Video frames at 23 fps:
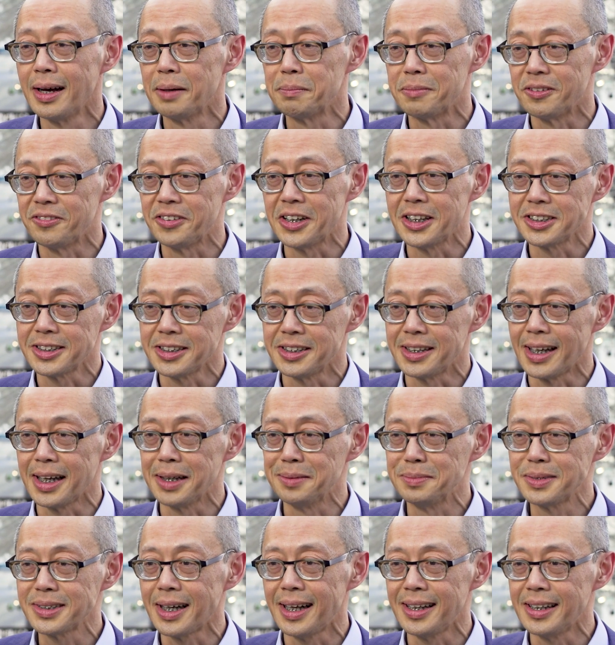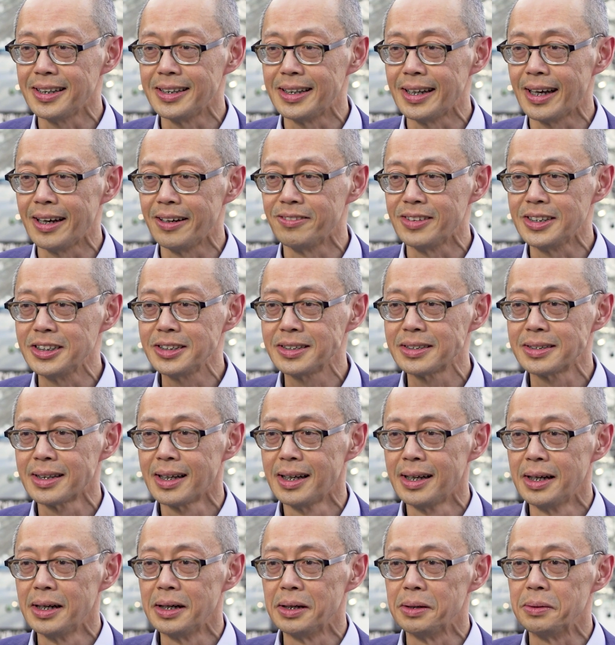Professor Dame Sally Davis,
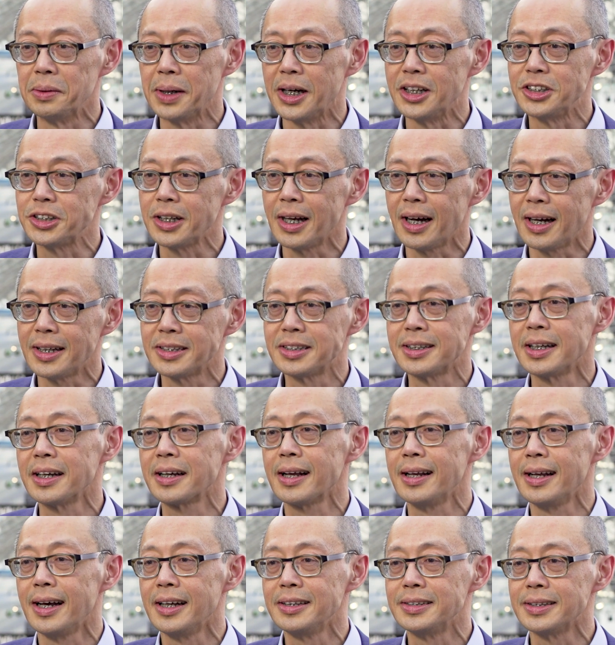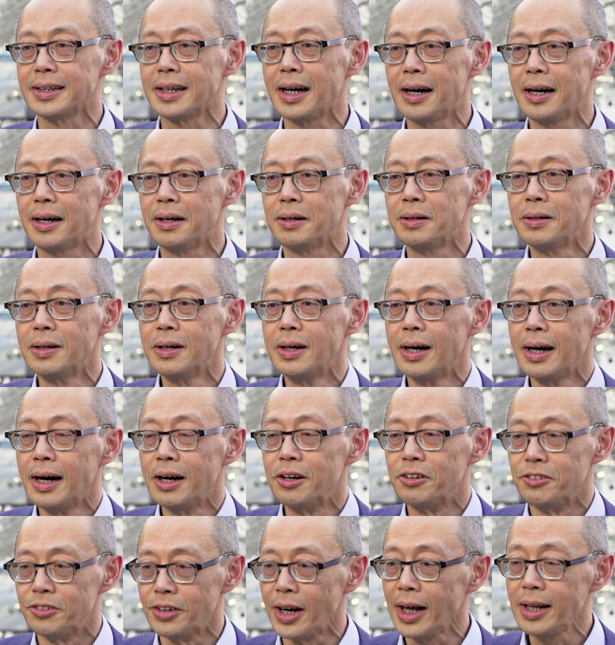where she articulated how
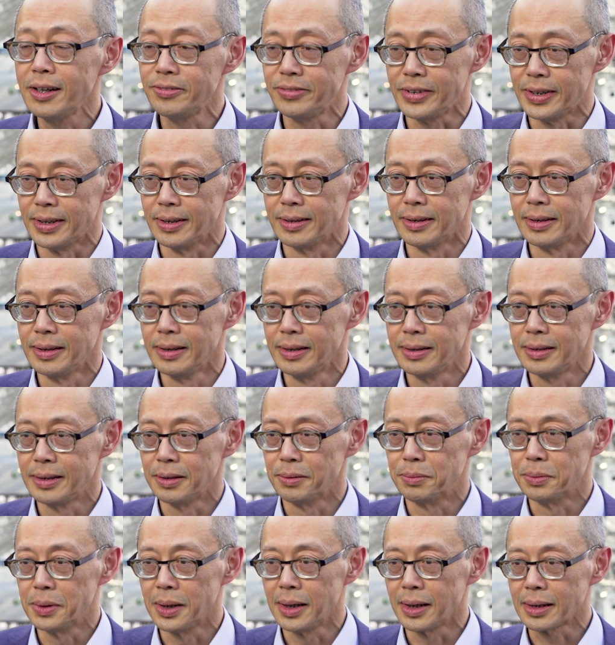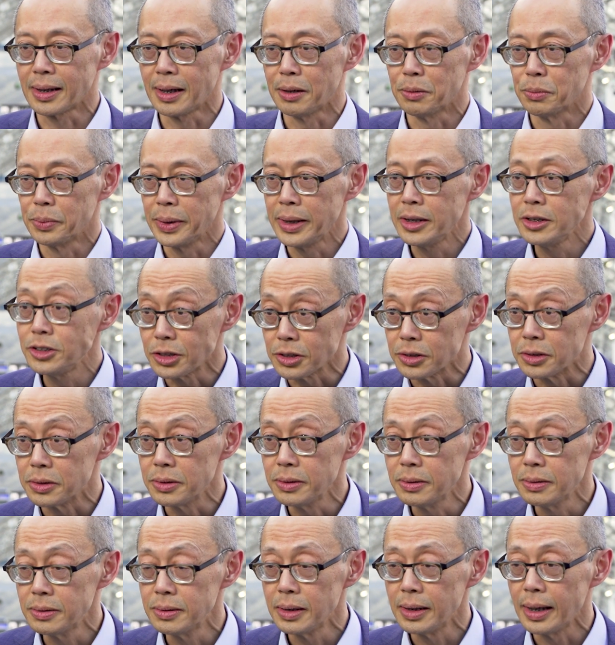relevant the work that we do
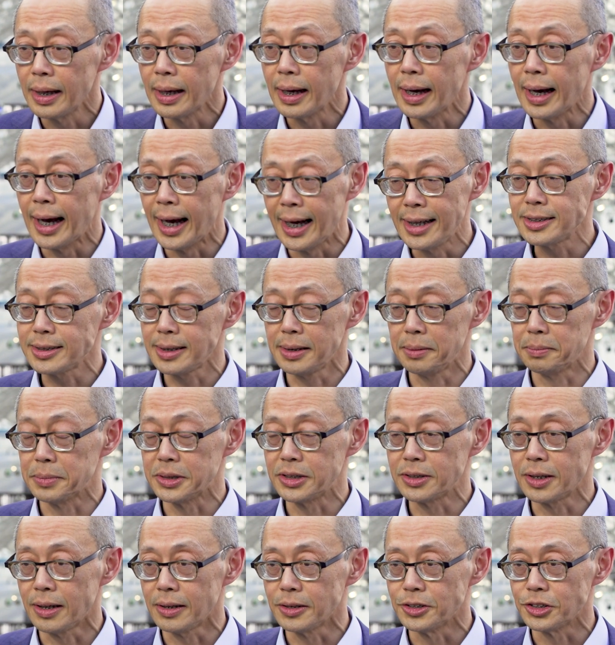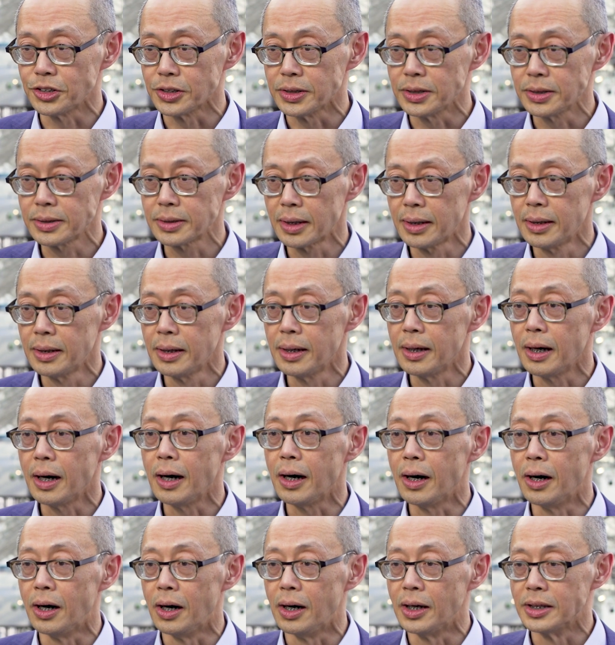as haematologists
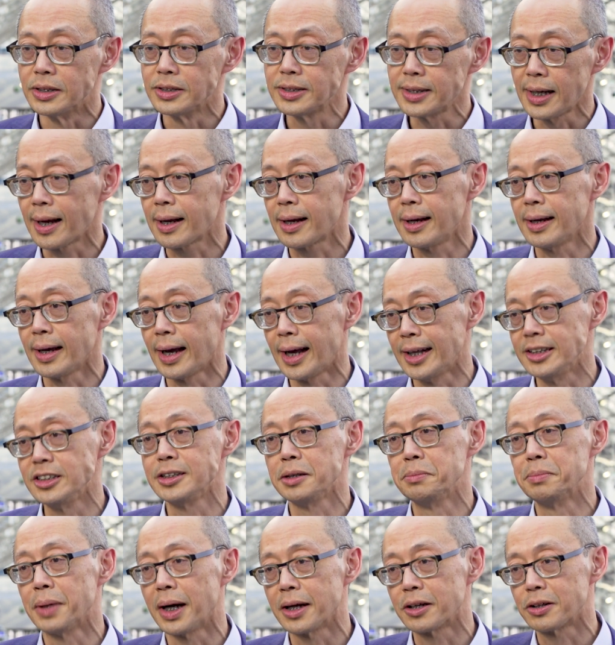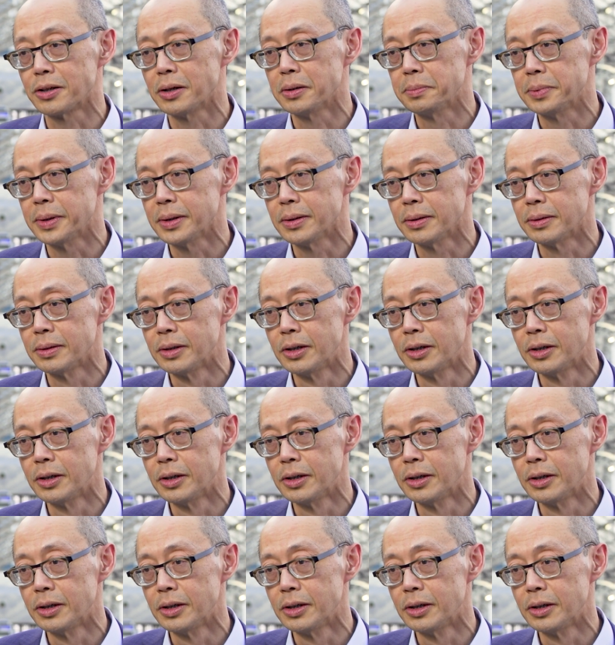on tackling antimicrobial